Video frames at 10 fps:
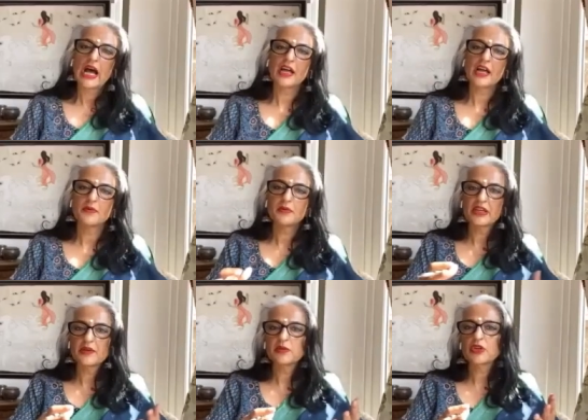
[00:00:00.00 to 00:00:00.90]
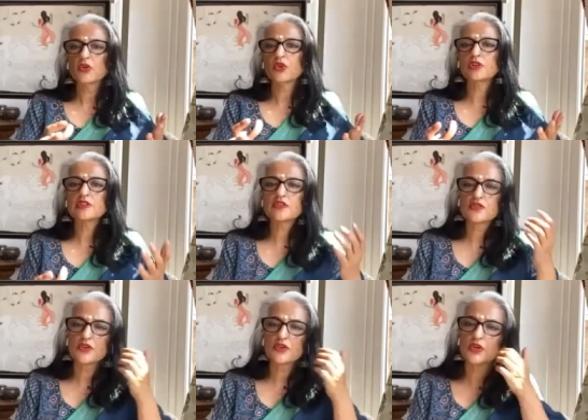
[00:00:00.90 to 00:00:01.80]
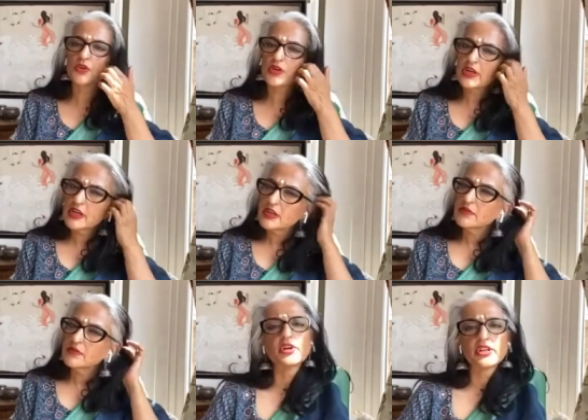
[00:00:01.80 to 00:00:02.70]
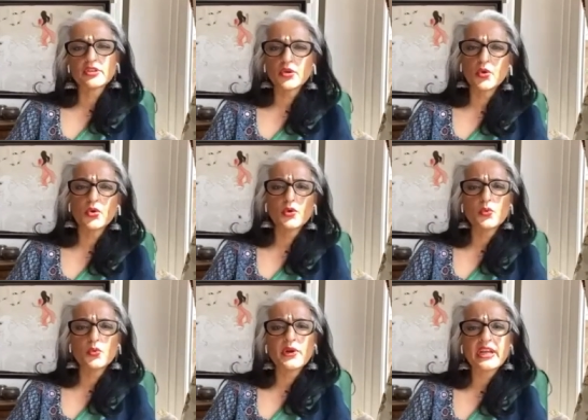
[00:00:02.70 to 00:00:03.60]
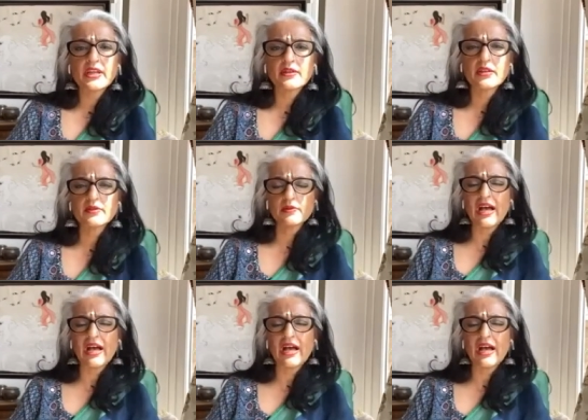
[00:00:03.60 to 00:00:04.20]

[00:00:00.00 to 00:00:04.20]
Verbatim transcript: maybe also uh, initially instead of going the whole way having sex